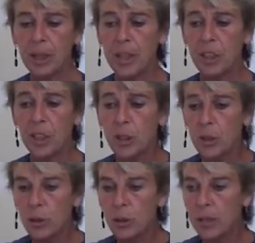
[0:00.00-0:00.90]
than she
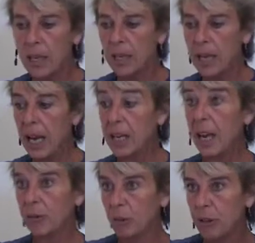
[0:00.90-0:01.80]
should, and, and I
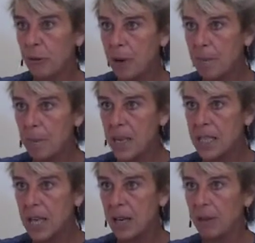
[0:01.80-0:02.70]
have to defend
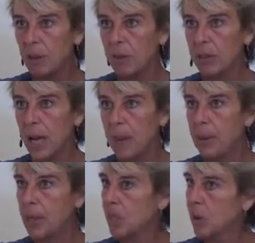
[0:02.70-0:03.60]
myself all the time,
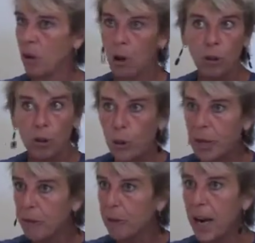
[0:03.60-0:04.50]
and it's an
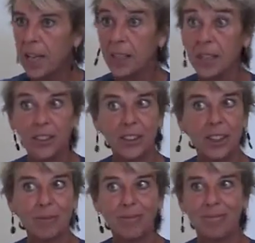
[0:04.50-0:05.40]
ongoing fight, and you
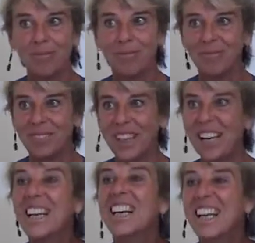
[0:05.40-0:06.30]
think, mm-hmm,
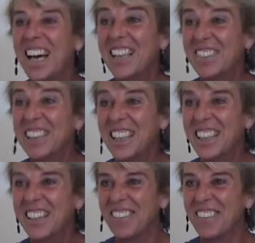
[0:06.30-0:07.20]
eh, animal
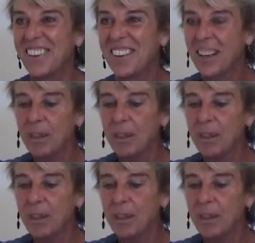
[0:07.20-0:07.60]
kingdom,